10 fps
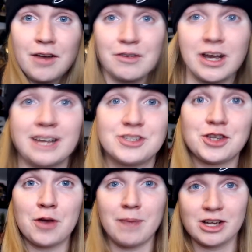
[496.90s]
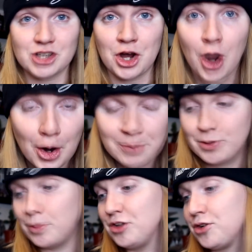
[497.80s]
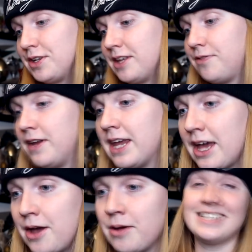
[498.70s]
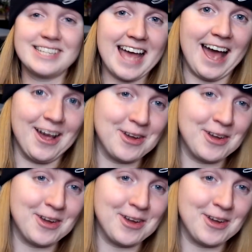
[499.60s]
I love you guys so much. I hope you enjoyed this video, and yeah,